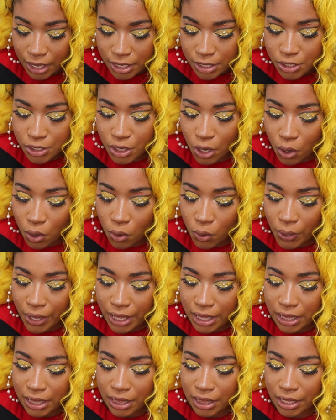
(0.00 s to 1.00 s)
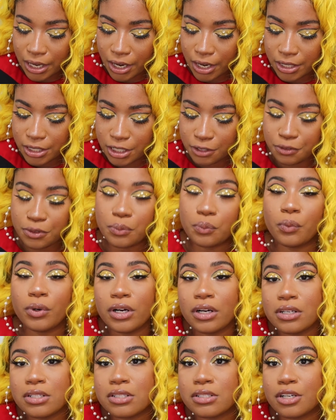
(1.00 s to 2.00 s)
So there are different
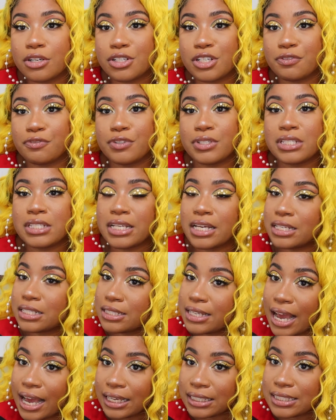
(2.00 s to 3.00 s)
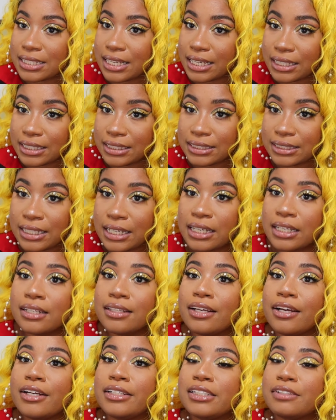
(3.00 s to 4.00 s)
worlds, there are different sales tactics,
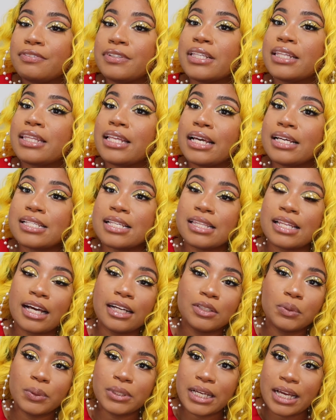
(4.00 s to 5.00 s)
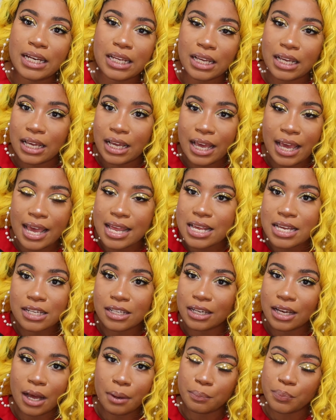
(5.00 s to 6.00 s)
there are different things, and that's with any
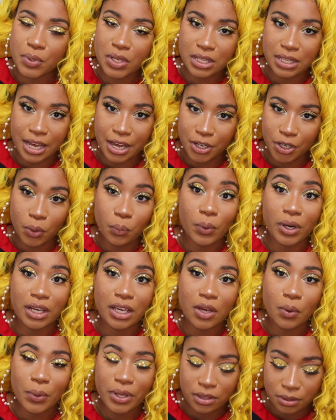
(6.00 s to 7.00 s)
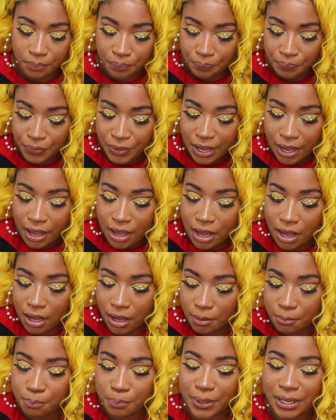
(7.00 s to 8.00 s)
company that you're working with.
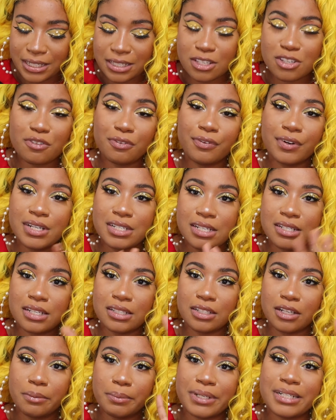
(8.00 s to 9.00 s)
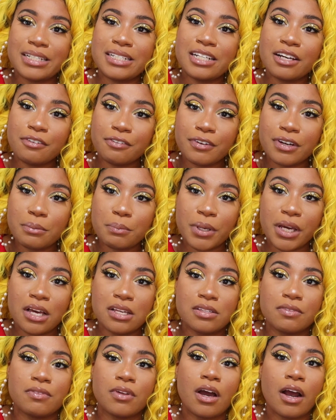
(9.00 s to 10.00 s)
But Sephora is just a little bit different
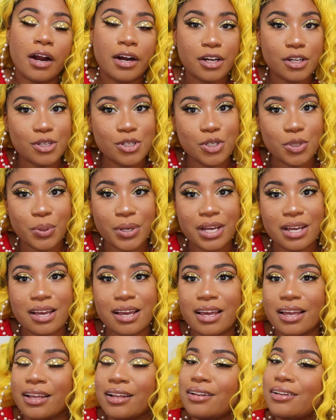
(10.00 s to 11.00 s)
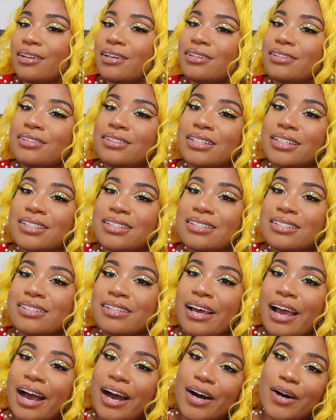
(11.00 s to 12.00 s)
because of the artistry and just
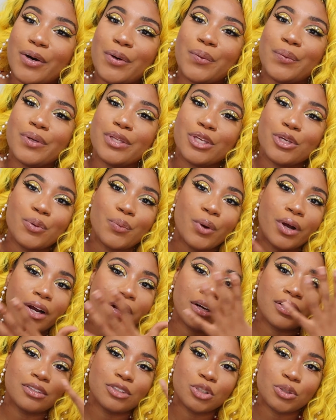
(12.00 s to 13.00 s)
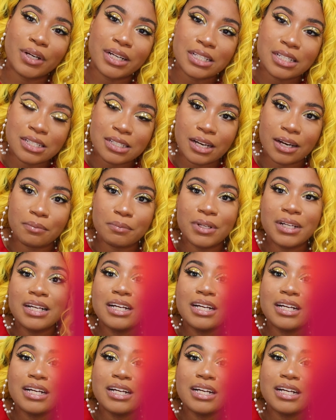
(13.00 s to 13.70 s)
how you are dressed up.